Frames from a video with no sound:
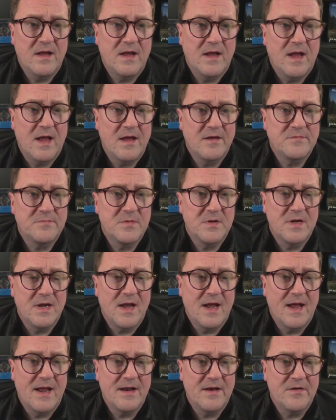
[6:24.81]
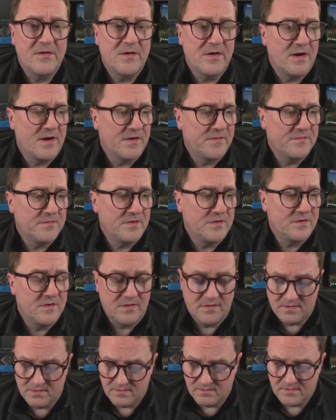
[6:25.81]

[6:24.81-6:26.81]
has been added after,